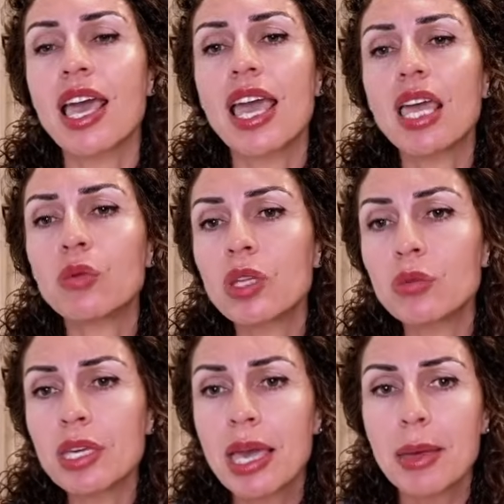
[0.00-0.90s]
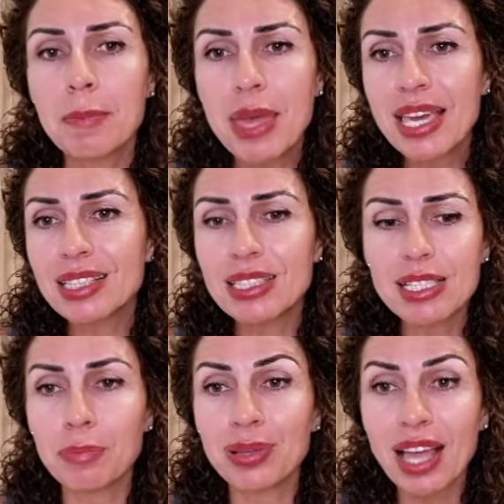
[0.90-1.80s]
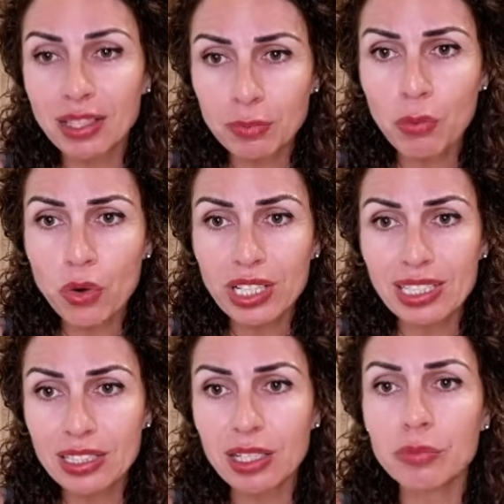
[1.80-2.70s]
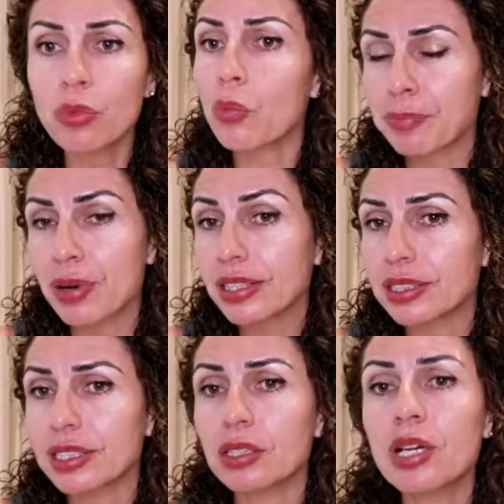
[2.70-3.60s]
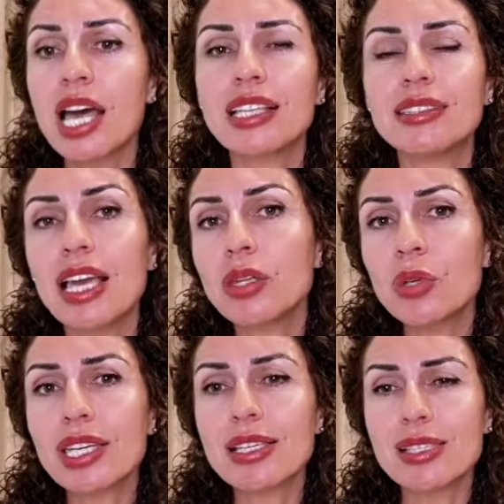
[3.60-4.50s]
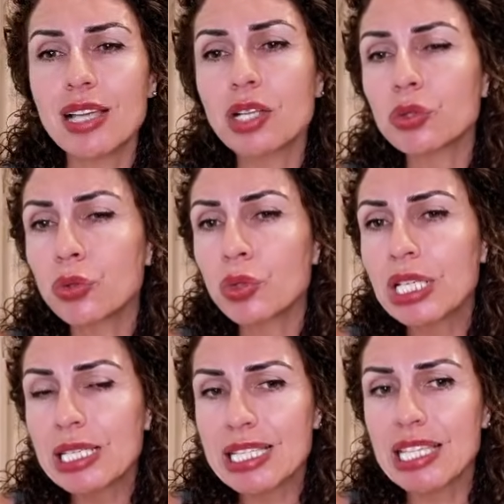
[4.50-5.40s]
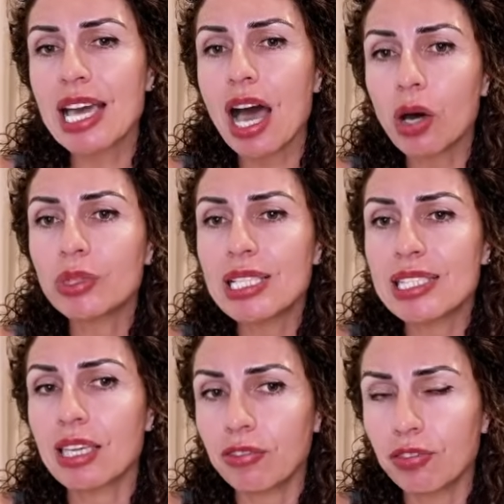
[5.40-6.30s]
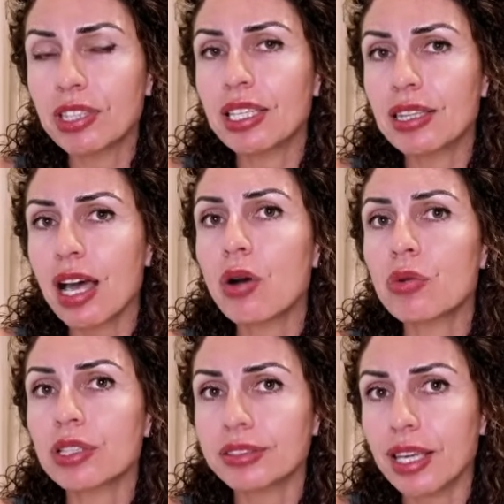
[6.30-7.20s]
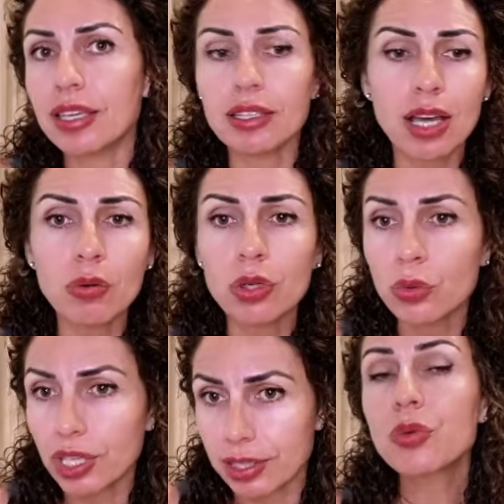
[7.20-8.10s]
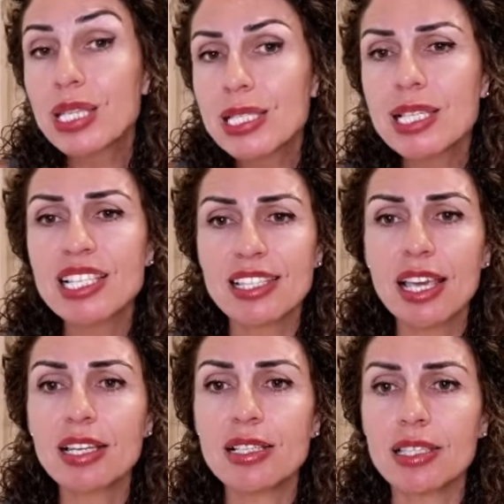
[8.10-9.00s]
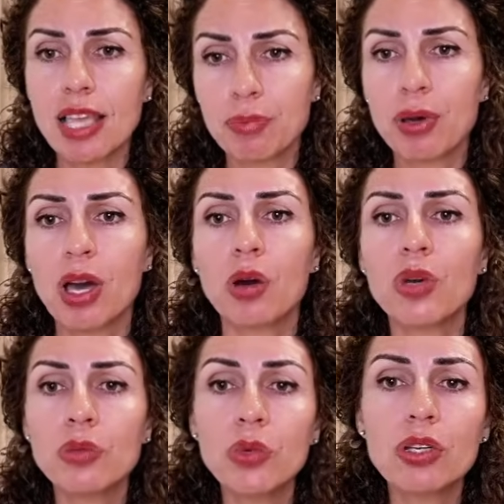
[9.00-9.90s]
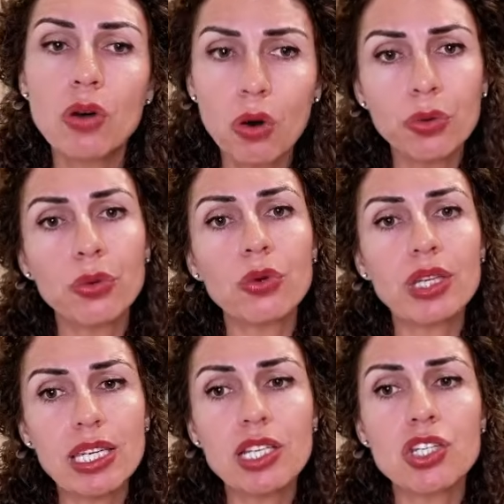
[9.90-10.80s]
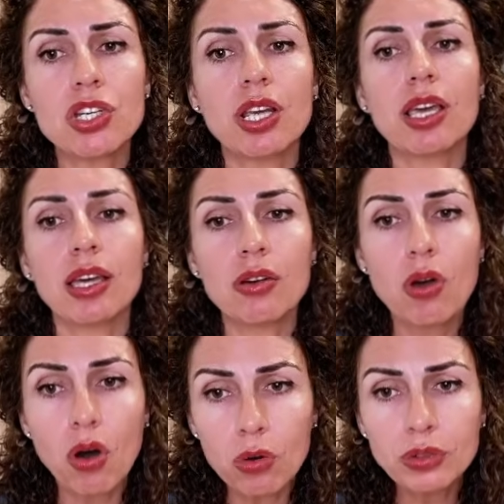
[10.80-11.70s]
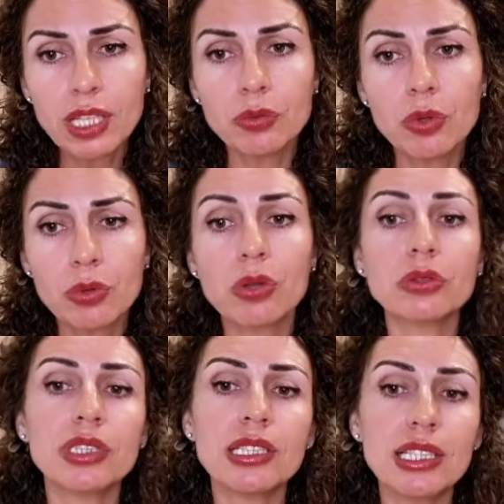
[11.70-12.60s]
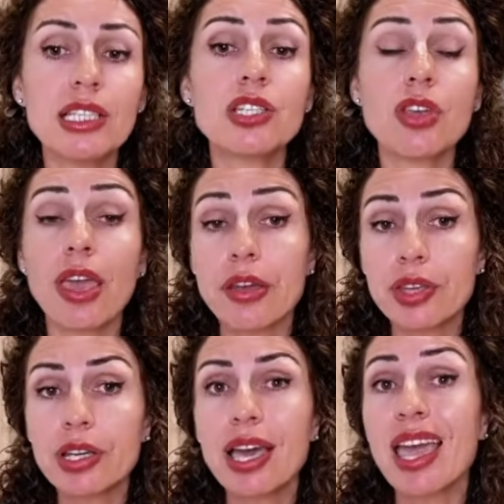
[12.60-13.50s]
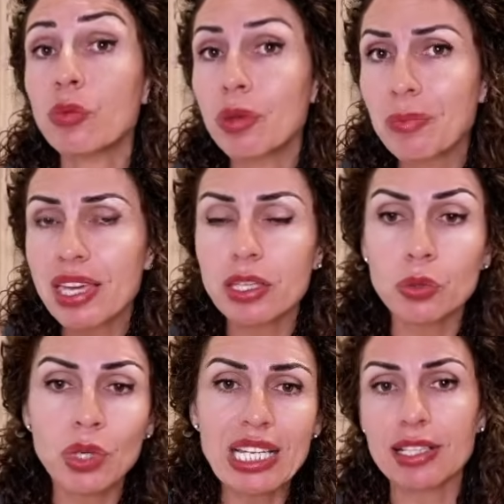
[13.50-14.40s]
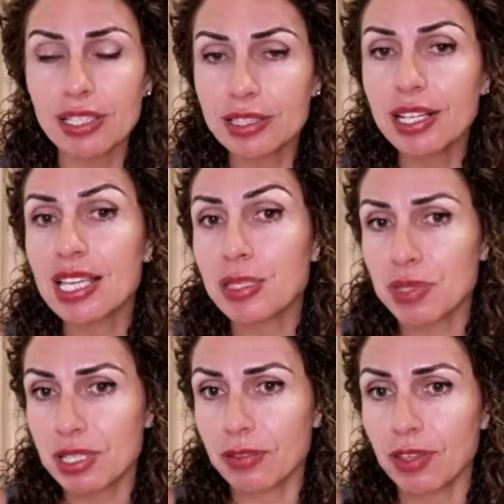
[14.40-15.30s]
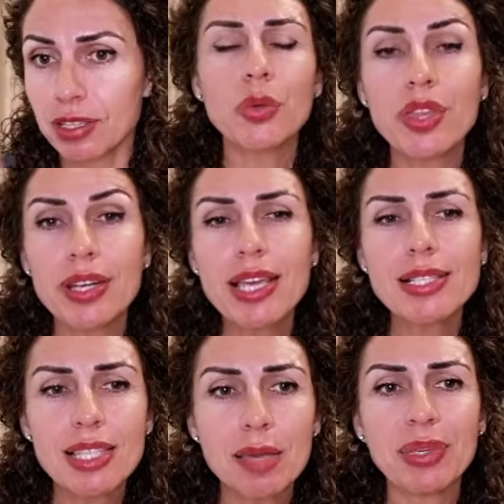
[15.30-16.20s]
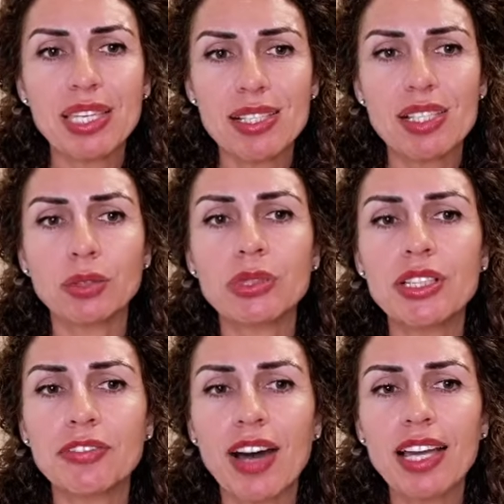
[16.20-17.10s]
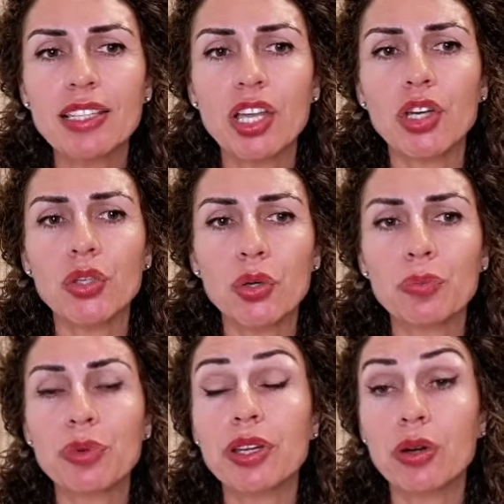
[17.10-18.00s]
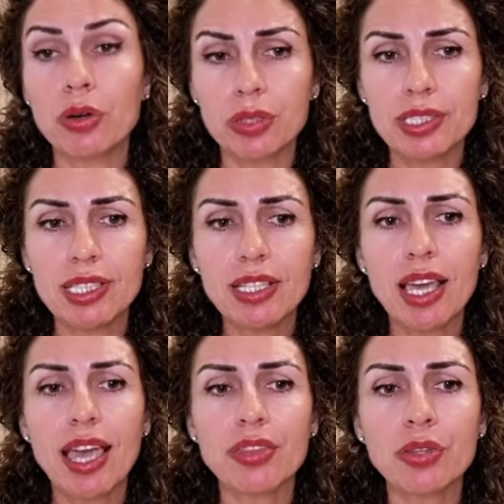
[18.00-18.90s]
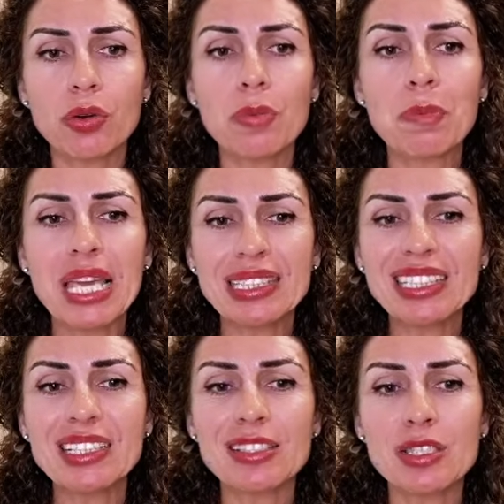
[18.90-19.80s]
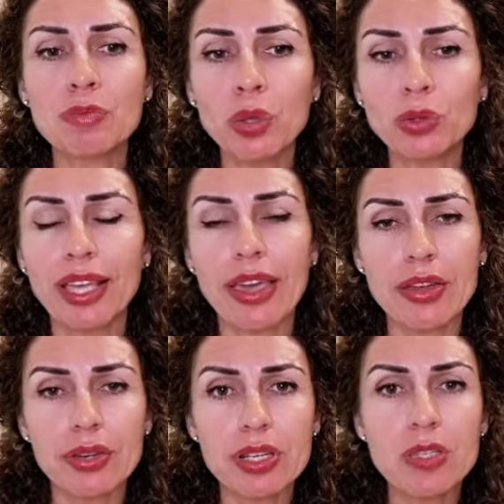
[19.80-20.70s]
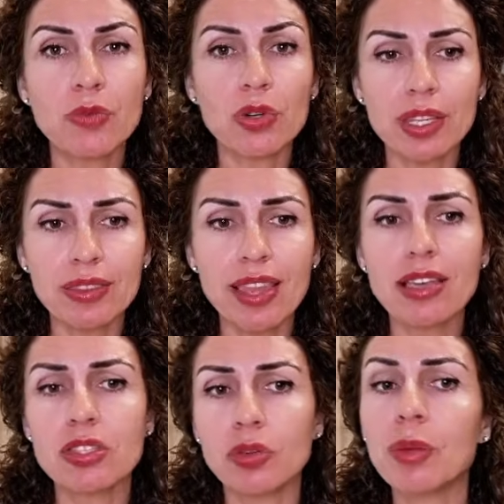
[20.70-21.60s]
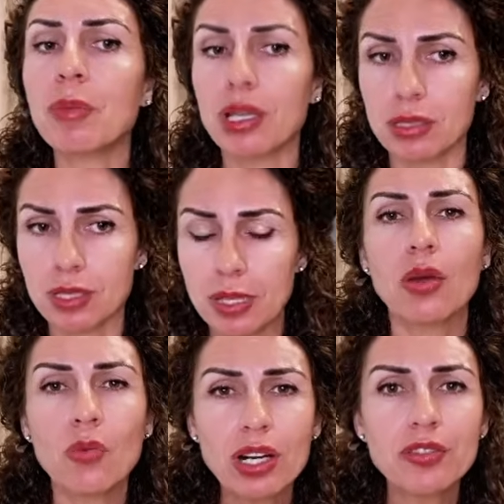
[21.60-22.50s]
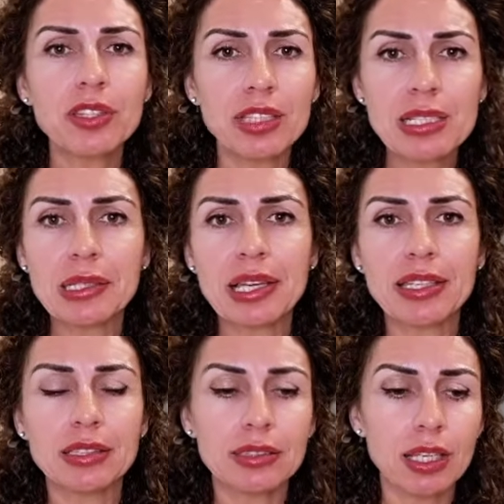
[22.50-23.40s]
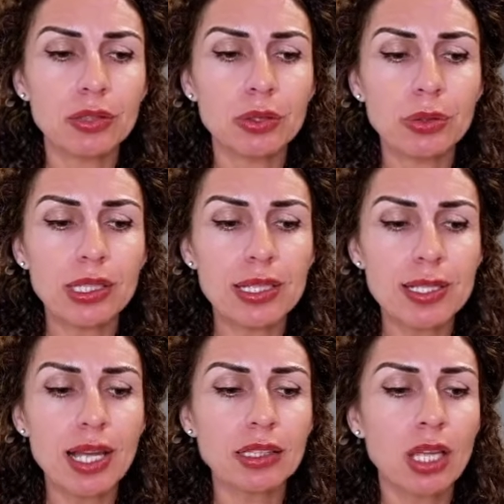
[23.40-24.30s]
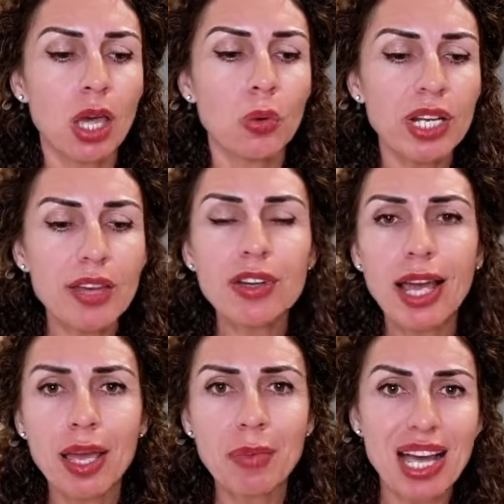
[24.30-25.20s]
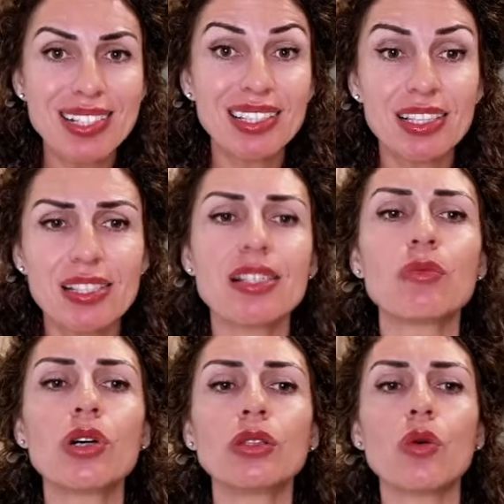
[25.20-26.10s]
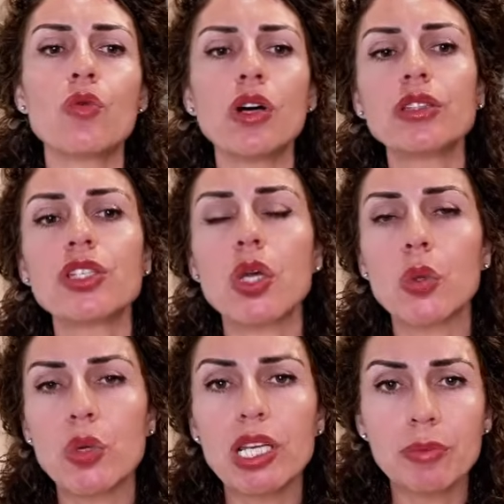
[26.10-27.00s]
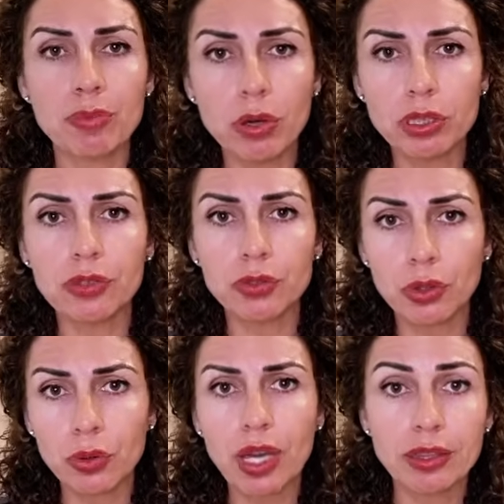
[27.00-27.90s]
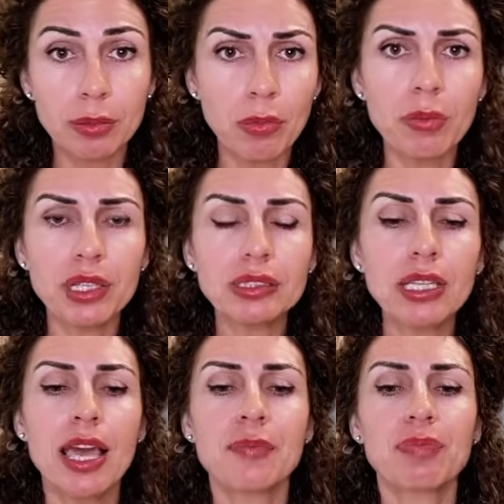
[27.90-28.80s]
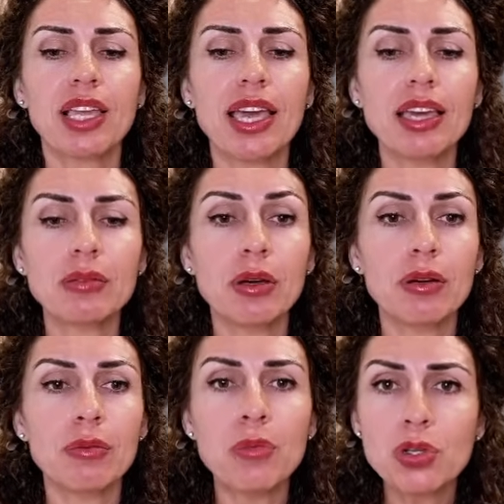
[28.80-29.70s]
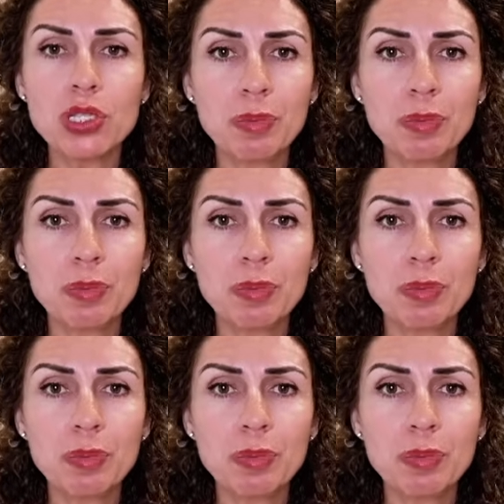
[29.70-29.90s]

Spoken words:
And when we make this plan more clear and more practical, then we can start to really see how this can fit in our day, in our week. This is the second step when we go through each goal that we wrote in each area, and we make it really clear and specific. The next step is to define your priority and your maintenance mode areas for the next 3 months. One of the things that I can tell you is that whenever I'm asking someone what is really important for you at the moment, and most